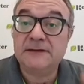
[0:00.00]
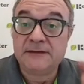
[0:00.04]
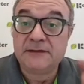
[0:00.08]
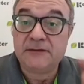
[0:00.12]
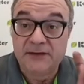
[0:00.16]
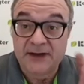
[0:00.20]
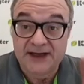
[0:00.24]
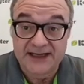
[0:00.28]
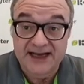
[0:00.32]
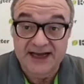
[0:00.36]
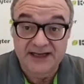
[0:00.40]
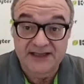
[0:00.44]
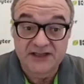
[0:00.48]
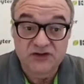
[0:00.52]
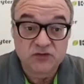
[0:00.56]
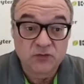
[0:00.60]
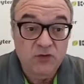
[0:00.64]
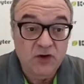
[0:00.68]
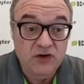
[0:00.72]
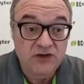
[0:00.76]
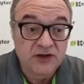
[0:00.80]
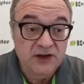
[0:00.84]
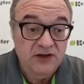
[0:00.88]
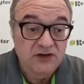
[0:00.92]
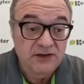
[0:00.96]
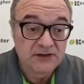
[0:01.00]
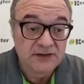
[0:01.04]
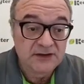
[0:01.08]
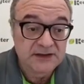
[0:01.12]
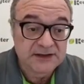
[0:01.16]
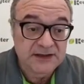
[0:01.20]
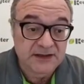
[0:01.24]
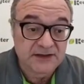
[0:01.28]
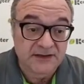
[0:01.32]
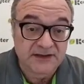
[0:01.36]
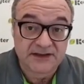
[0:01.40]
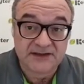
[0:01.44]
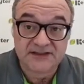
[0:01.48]
By adding water,
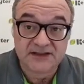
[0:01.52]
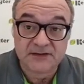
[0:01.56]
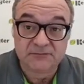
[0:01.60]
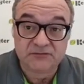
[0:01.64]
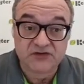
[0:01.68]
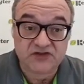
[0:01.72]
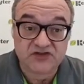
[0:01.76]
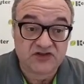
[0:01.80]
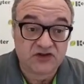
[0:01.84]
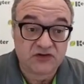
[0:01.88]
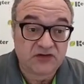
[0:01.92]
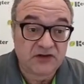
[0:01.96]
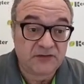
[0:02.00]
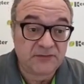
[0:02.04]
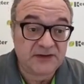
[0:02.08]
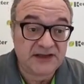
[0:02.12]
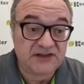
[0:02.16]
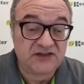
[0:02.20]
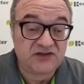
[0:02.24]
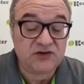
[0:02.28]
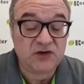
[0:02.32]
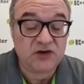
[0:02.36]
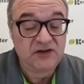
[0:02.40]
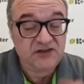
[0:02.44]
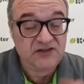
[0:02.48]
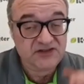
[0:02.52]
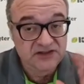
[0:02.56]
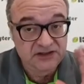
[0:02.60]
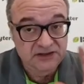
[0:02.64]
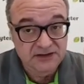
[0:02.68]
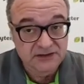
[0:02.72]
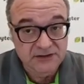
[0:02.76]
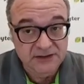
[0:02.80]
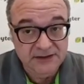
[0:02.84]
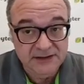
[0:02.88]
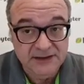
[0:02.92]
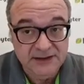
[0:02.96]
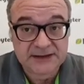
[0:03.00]
the temperature remains
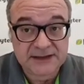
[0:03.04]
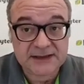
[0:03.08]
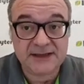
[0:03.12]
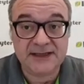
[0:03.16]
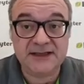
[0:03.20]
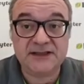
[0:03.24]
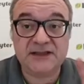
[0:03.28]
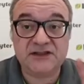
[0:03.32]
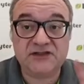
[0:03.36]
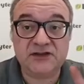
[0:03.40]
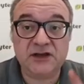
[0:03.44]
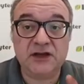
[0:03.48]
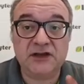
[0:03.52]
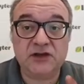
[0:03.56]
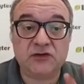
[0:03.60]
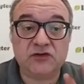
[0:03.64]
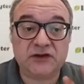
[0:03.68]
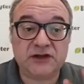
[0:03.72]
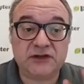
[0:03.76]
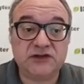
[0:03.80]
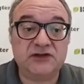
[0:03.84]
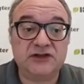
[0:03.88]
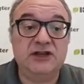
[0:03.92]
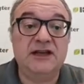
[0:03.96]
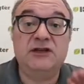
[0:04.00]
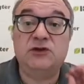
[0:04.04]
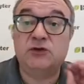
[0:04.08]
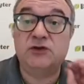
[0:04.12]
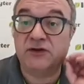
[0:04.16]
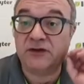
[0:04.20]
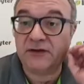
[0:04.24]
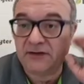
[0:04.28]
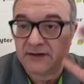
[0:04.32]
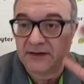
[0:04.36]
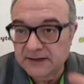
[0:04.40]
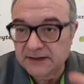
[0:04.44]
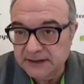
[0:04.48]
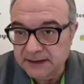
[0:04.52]
constant. It is not a real
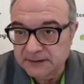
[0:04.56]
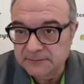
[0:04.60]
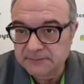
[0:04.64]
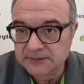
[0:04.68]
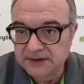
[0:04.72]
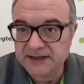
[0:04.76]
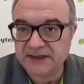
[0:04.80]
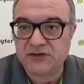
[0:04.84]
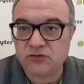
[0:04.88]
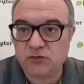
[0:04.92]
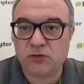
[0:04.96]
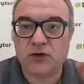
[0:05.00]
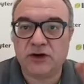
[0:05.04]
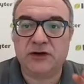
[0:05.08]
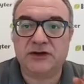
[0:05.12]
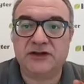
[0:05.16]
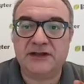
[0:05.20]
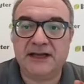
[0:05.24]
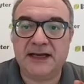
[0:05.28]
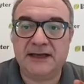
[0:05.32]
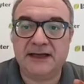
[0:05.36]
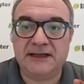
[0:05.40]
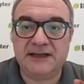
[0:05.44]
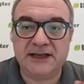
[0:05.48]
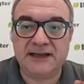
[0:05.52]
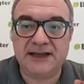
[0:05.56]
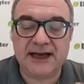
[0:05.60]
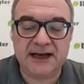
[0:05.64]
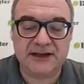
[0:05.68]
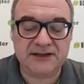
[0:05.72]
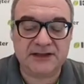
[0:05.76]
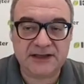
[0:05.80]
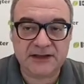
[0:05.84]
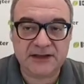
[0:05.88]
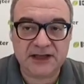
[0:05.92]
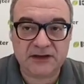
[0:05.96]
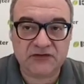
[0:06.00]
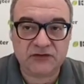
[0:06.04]
cycle, but it works at a
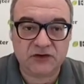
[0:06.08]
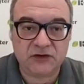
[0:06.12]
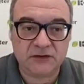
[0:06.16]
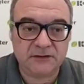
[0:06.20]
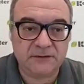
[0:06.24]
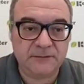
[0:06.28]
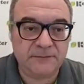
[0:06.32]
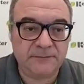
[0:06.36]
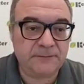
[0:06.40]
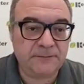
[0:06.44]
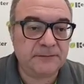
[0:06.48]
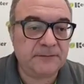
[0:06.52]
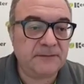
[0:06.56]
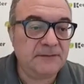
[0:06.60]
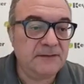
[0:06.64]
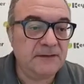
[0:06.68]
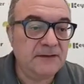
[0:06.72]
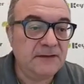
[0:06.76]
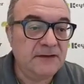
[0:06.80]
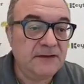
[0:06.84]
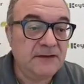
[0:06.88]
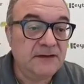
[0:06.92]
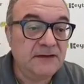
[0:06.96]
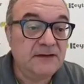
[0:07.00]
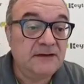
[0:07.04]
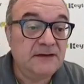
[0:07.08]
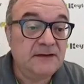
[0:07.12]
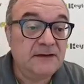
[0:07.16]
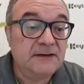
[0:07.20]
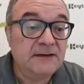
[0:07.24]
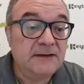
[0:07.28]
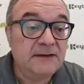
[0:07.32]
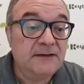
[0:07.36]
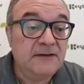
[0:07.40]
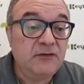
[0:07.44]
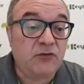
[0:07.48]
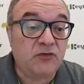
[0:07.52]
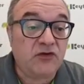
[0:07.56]
didactic level.
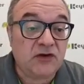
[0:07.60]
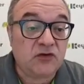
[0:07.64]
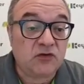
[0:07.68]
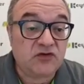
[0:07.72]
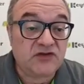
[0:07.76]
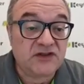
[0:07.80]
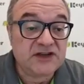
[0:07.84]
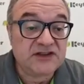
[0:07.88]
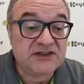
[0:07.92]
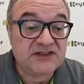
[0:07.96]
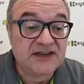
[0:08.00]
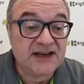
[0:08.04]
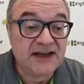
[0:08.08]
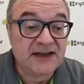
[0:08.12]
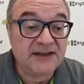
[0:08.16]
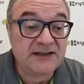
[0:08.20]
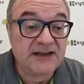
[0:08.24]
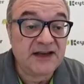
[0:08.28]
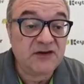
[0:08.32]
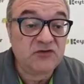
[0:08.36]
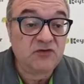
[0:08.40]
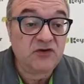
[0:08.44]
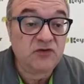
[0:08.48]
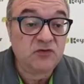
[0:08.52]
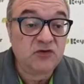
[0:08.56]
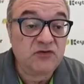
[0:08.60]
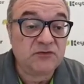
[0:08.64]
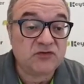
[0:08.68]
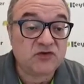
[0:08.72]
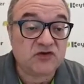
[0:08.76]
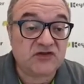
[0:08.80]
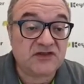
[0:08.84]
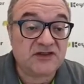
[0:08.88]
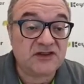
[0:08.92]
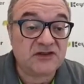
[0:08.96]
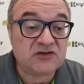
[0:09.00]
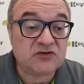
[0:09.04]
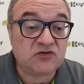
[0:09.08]
We could ascend and we would
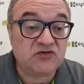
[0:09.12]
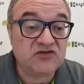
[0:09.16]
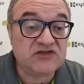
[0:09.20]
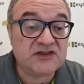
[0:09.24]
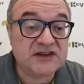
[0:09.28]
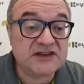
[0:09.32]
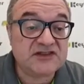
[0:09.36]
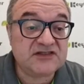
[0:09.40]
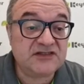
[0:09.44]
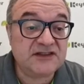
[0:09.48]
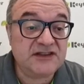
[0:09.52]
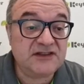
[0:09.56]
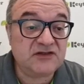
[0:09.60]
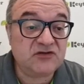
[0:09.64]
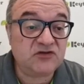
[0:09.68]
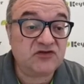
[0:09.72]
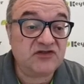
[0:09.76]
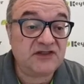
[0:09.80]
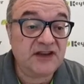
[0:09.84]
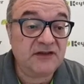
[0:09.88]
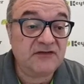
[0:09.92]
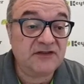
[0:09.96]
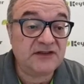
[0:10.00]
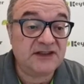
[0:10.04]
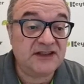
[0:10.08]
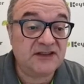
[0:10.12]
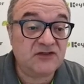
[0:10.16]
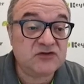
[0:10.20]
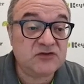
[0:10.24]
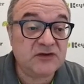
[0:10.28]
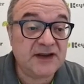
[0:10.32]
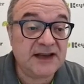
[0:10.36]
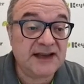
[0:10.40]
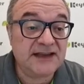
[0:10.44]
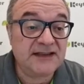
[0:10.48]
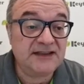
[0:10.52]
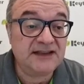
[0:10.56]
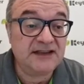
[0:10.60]
proceed to 60, to 70, to
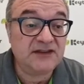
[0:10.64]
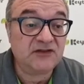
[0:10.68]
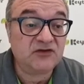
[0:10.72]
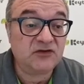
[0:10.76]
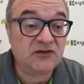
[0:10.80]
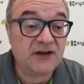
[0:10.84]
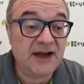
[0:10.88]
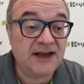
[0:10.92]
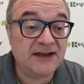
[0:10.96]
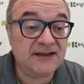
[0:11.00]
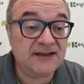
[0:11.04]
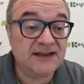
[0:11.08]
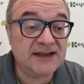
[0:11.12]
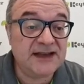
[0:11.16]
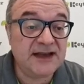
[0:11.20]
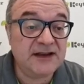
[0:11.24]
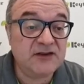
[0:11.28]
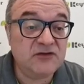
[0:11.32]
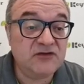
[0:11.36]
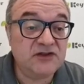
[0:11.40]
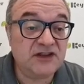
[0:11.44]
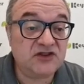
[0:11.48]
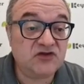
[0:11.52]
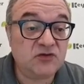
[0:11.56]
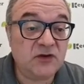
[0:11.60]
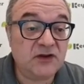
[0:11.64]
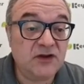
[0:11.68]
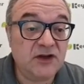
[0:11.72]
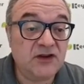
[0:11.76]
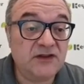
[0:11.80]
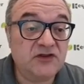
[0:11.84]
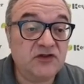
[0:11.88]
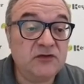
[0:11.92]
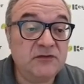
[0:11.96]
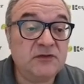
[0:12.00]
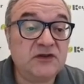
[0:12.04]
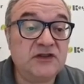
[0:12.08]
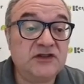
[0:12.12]
80, to 90 and reach
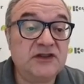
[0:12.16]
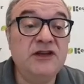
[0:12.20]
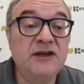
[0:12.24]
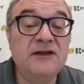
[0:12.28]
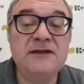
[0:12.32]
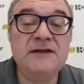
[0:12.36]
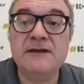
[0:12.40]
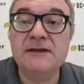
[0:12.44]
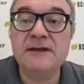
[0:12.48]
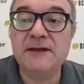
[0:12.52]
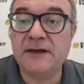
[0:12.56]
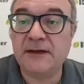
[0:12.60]
100%.